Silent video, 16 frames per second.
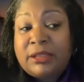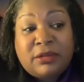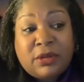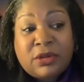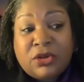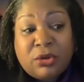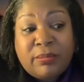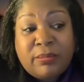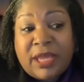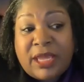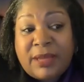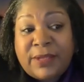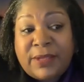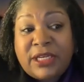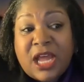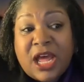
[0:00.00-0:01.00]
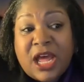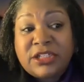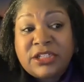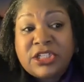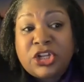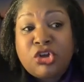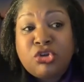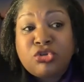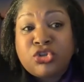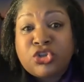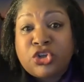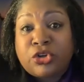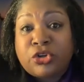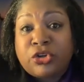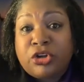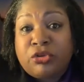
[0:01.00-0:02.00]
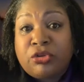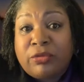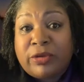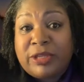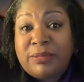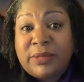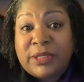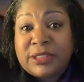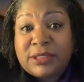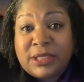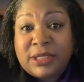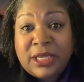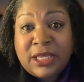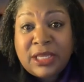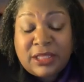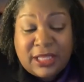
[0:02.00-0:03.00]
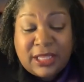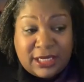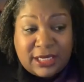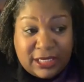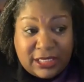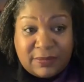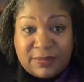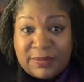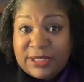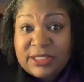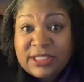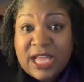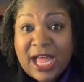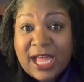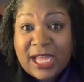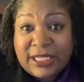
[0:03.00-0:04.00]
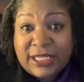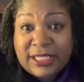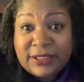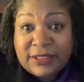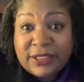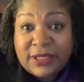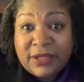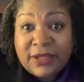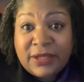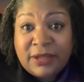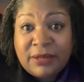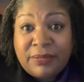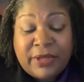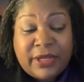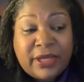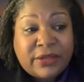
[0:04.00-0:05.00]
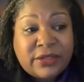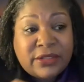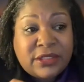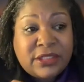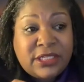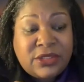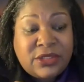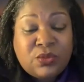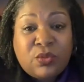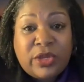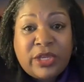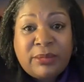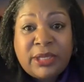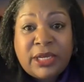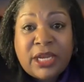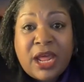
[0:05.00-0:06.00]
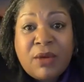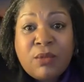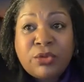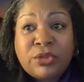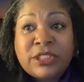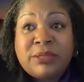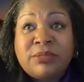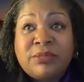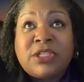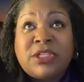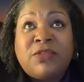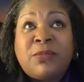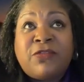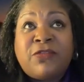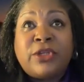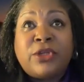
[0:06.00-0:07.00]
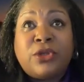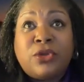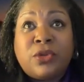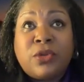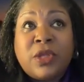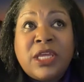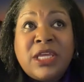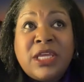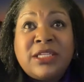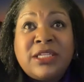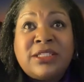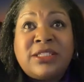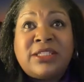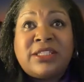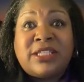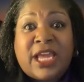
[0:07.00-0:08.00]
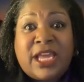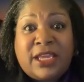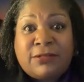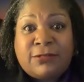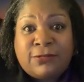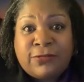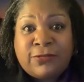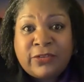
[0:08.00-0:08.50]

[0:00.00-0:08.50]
There may be non-disclosure agreements that need to be signed because these women, I want them to feel safe